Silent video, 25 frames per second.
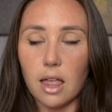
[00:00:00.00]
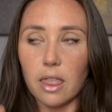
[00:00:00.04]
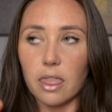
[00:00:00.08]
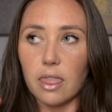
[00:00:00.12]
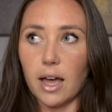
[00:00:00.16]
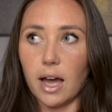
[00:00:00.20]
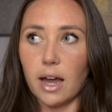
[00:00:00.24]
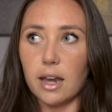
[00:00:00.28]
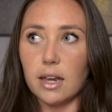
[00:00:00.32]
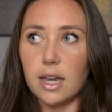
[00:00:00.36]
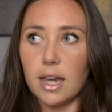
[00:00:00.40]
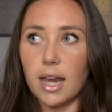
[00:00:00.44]

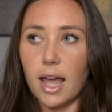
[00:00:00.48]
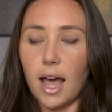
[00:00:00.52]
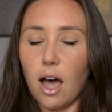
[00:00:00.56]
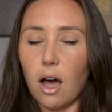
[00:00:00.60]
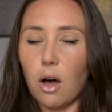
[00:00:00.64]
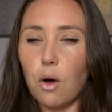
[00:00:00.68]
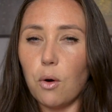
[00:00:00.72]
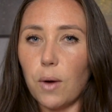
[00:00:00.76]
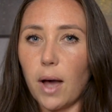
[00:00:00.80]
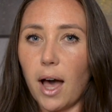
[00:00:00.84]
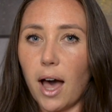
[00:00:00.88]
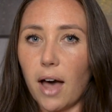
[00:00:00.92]
that
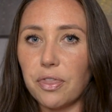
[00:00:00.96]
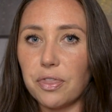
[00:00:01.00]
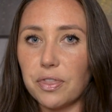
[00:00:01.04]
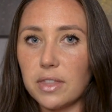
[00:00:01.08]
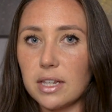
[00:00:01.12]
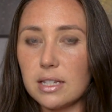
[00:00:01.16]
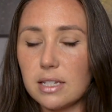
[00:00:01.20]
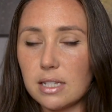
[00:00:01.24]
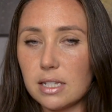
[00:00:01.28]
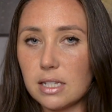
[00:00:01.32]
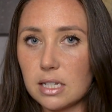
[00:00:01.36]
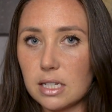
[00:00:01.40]
now at
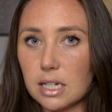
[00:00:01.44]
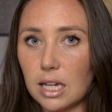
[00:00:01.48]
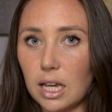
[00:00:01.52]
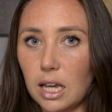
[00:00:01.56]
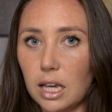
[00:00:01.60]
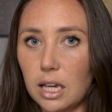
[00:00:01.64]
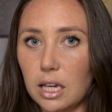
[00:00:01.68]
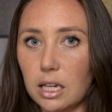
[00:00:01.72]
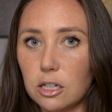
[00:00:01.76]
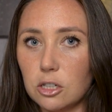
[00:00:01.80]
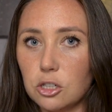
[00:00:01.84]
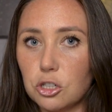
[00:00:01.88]
this
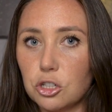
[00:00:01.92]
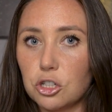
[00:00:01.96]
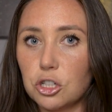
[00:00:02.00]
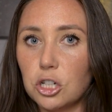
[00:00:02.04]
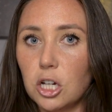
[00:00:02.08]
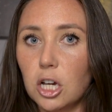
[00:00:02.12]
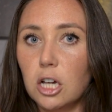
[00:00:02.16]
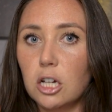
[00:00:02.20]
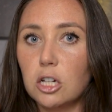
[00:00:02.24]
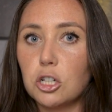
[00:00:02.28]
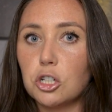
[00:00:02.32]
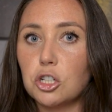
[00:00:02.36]
stage,
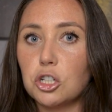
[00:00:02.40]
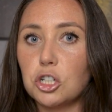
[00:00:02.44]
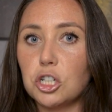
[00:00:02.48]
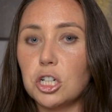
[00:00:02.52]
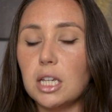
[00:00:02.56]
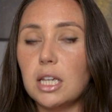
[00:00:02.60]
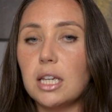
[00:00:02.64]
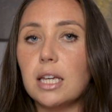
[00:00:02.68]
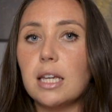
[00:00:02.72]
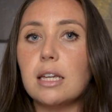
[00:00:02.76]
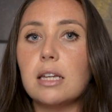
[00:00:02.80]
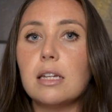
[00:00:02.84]

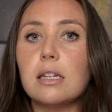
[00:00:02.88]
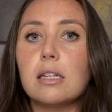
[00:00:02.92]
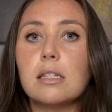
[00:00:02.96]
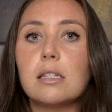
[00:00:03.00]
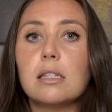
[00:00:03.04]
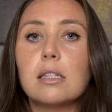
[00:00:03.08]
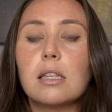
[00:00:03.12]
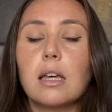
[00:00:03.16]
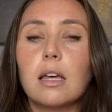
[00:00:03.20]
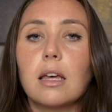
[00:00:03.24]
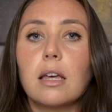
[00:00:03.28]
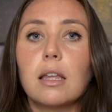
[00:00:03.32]
she
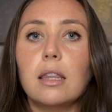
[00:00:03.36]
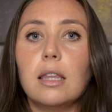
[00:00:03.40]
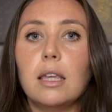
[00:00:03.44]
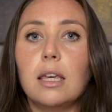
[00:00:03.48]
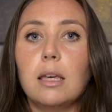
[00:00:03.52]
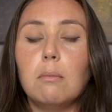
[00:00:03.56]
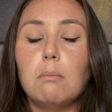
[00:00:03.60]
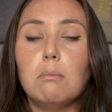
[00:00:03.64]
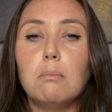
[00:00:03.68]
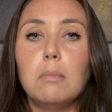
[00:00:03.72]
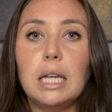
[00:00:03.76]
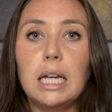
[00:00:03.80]
is
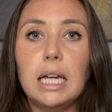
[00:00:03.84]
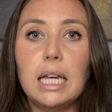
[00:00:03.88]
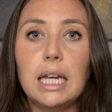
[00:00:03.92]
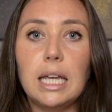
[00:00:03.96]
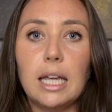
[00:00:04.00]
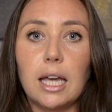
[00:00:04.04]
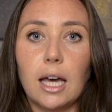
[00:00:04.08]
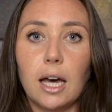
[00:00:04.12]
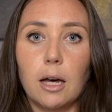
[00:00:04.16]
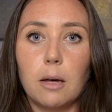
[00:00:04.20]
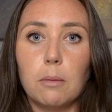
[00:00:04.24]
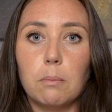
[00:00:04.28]
the
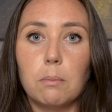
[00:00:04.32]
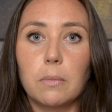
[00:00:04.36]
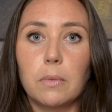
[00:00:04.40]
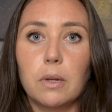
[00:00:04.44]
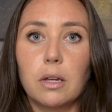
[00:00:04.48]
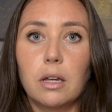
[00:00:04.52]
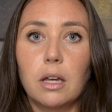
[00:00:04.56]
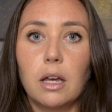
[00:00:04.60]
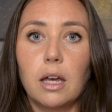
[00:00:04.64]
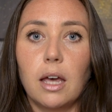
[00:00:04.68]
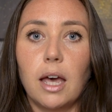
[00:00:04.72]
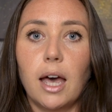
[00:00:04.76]
medium
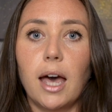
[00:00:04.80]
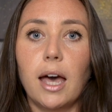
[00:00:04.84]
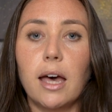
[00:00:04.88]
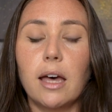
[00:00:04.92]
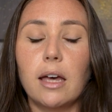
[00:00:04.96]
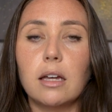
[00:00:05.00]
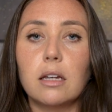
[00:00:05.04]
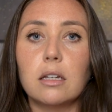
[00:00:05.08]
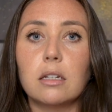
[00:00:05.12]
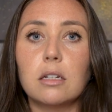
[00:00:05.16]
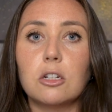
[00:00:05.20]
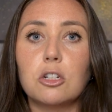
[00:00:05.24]

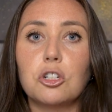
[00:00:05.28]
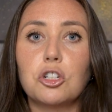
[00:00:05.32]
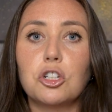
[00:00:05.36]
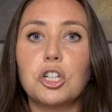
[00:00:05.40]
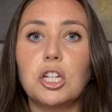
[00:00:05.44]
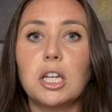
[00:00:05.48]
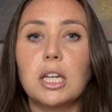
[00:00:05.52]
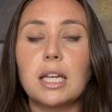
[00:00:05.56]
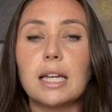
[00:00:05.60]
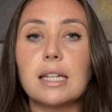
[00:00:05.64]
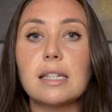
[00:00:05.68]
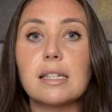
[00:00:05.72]
and
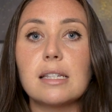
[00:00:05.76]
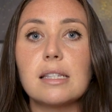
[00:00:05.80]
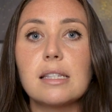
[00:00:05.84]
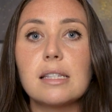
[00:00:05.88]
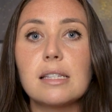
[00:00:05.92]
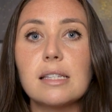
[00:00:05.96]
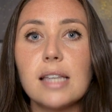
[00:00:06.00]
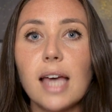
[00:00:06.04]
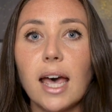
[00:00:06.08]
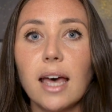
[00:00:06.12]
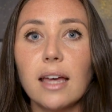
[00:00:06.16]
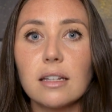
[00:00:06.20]
she can
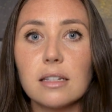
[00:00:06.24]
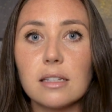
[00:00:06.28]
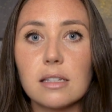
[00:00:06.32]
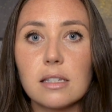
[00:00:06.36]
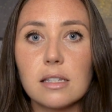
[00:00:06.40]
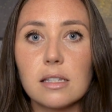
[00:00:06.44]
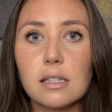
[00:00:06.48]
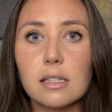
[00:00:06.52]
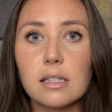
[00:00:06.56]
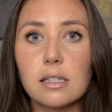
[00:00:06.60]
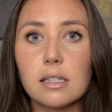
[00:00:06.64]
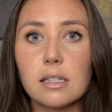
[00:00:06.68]

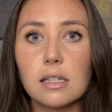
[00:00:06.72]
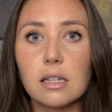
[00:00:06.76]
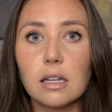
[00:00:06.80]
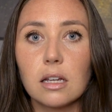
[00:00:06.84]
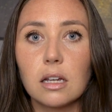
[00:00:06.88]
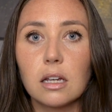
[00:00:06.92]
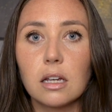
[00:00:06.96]
sense